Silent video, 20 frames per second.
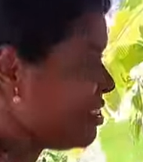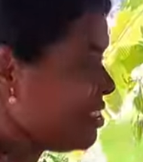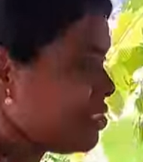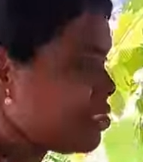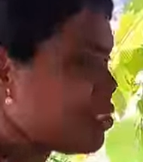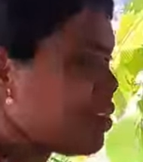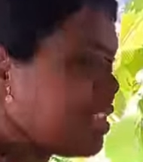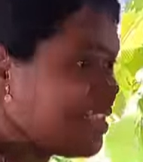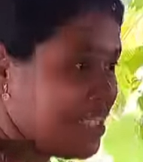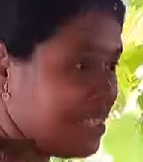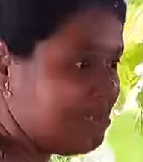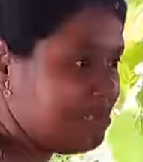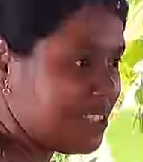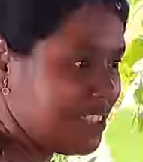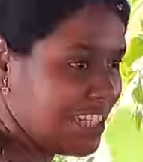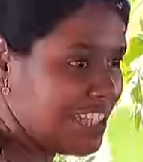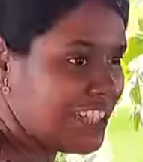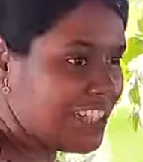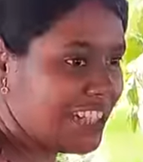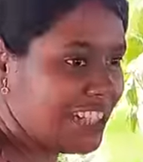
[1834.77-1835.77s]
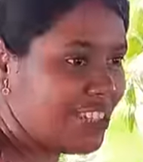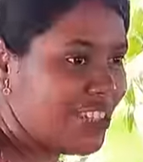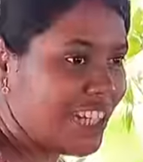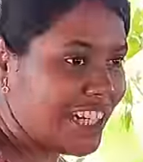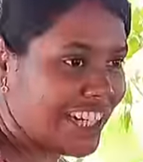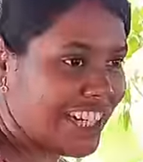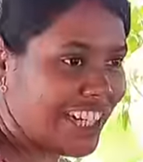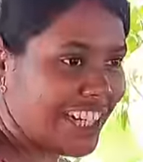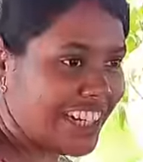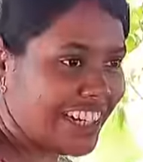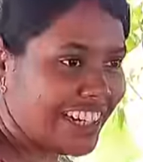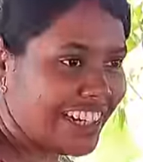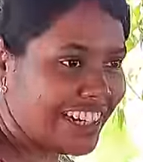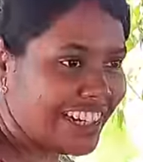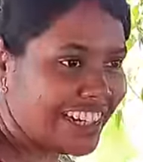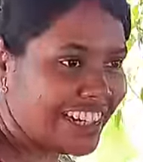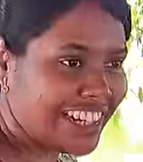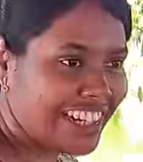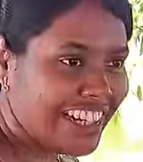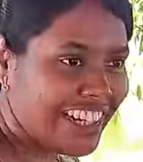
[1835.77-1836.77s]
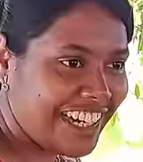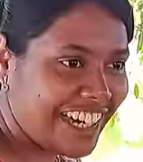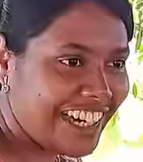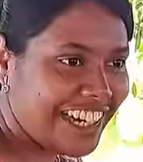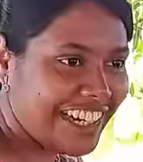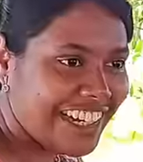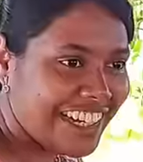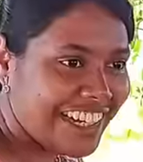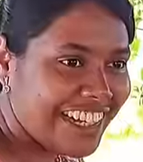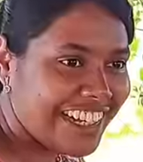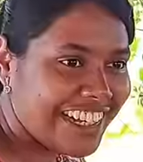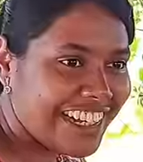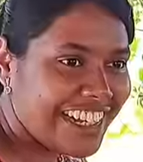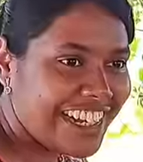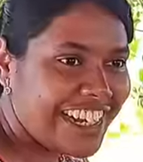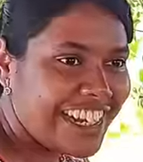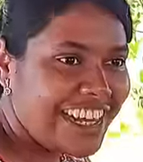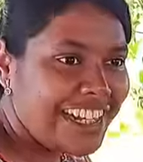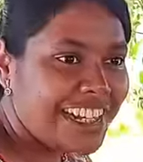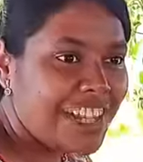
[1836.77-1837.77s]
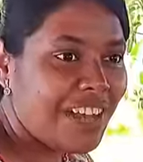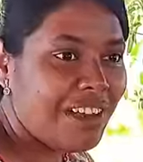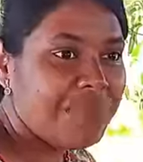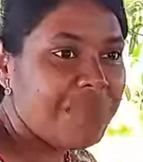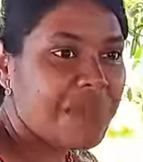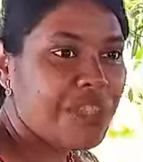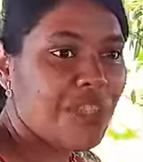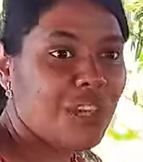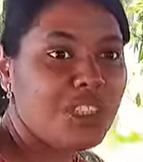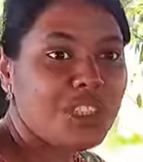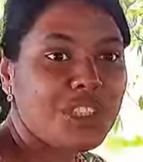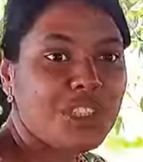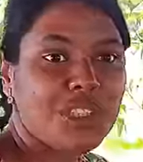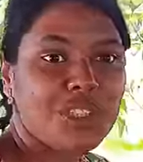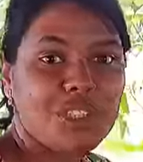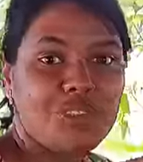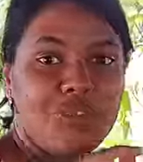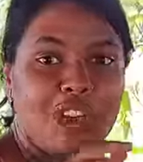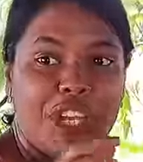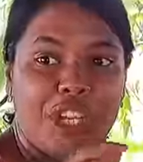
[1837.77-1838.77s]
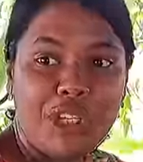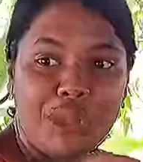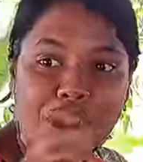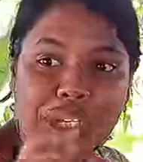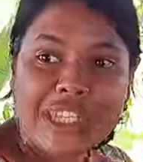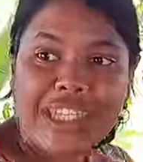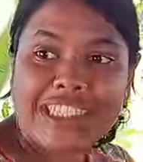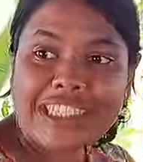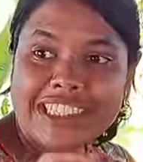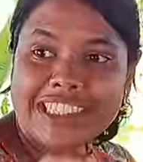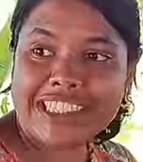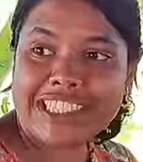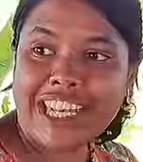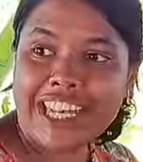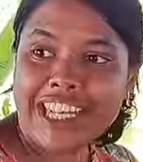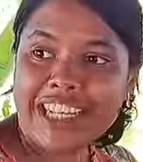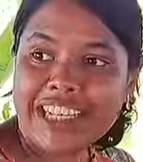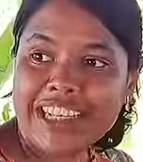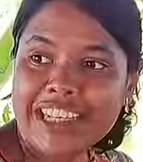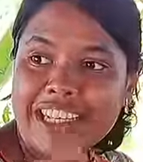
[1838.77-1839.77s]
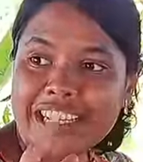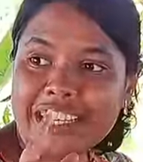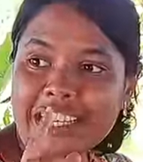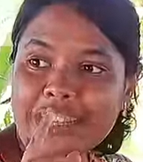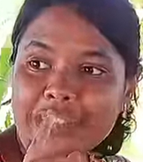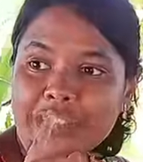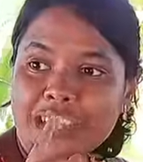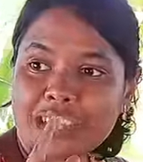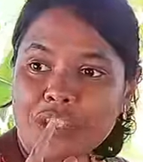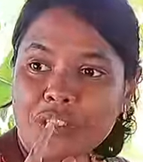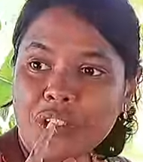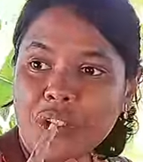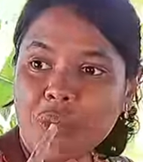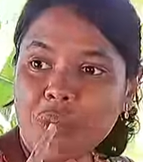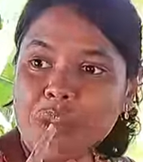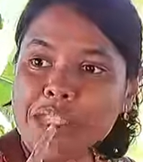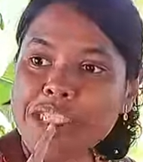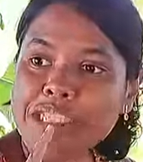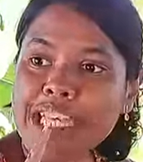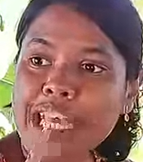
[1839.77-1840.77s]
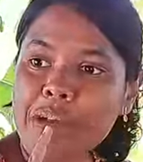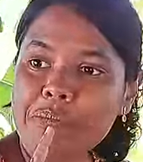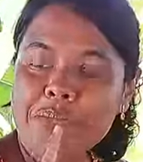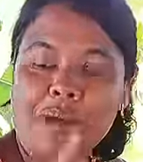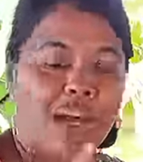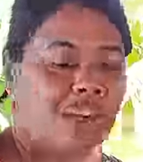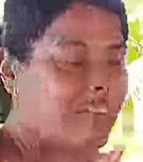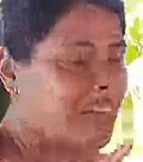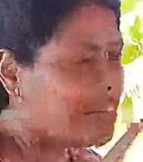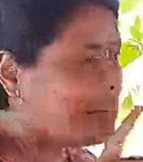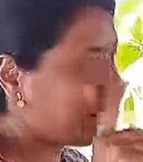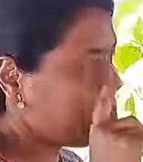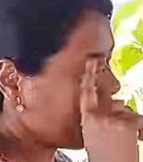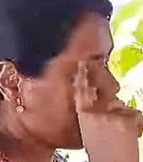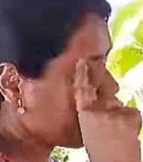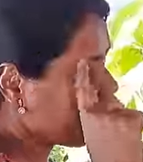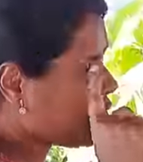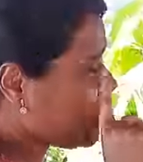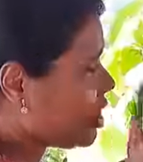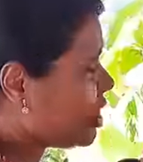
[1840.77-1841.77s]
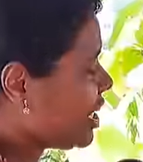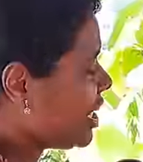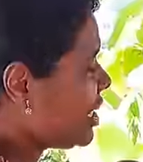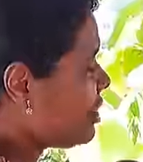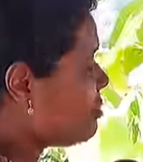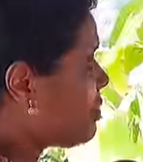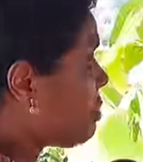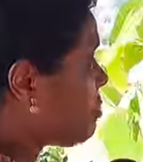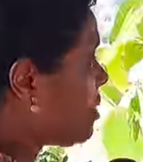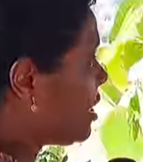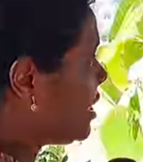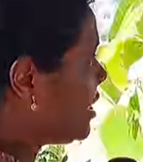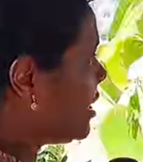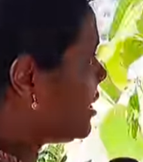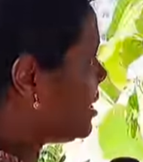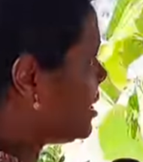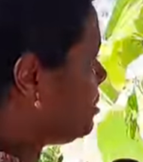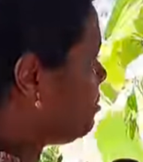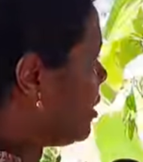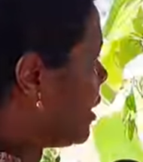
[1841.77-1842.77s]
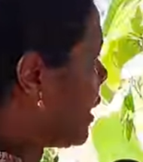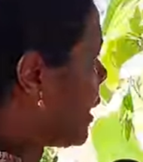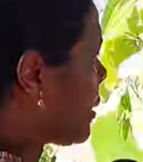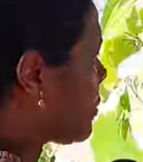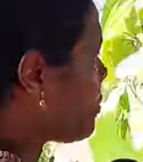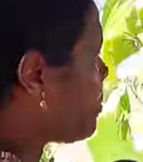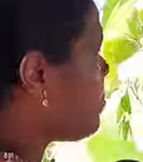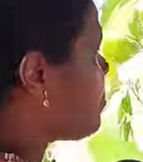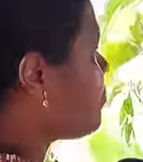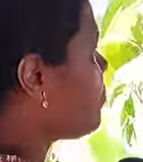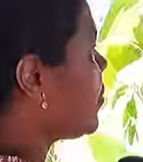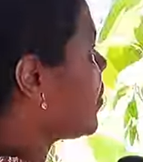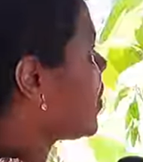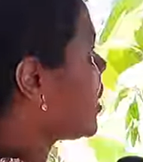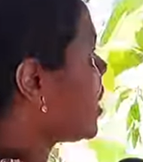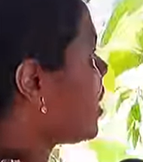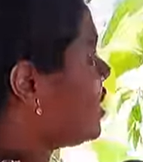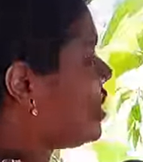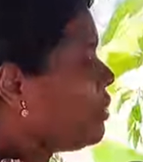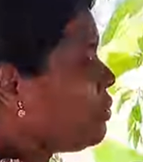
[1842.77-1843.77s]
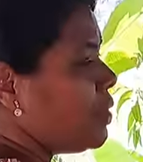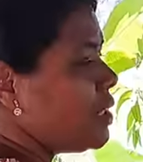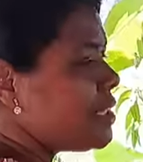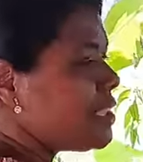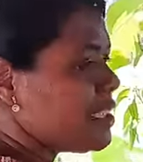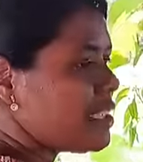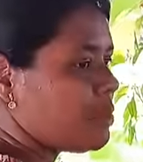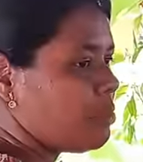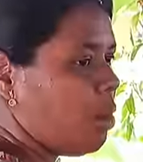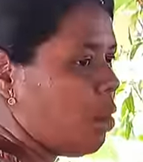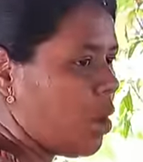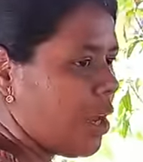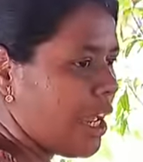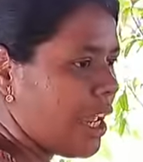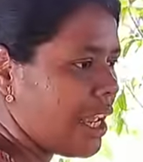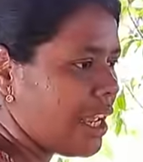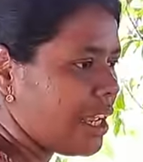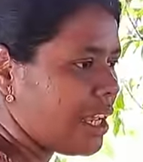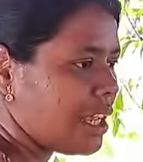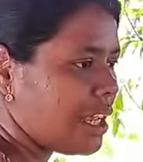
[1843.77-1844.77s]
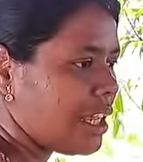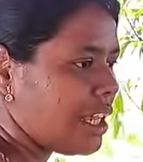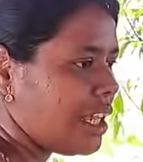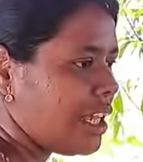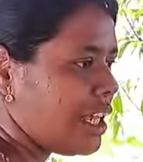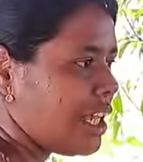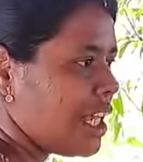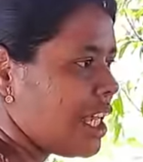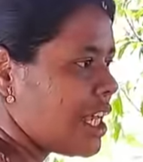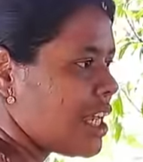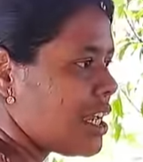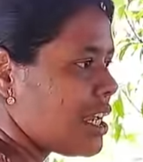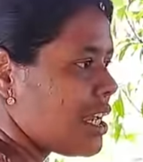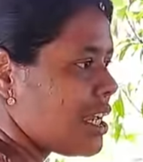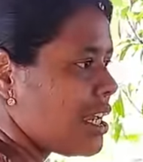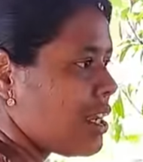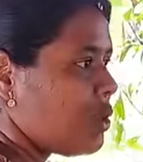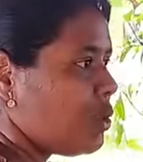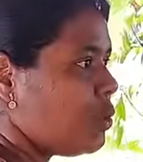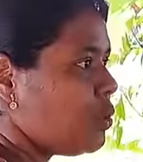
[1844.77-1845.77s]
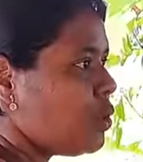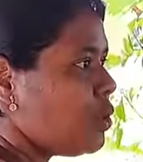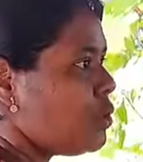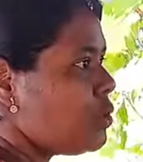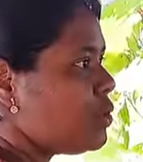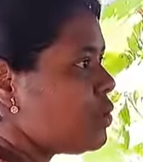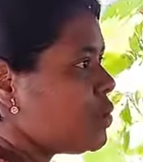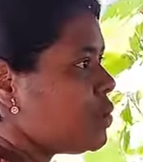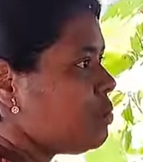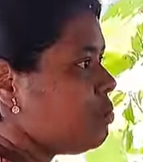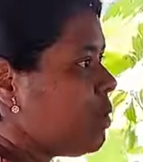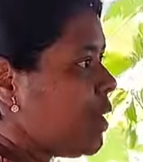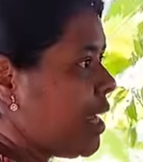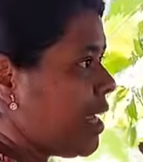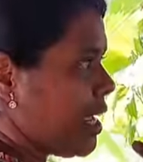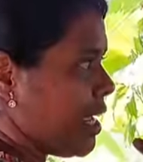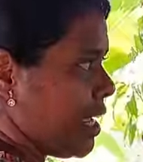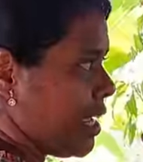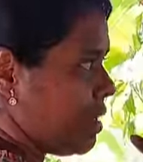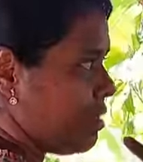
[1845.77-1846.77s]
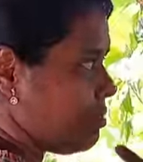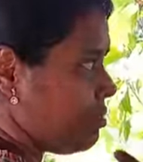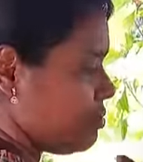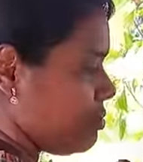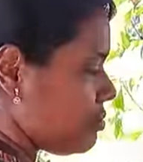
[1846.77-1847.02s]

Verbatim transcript: You call them children, not kid. Correct? Now, because when you understand that your words have power, praise God. I remember a testimony. There was this boy who used to play.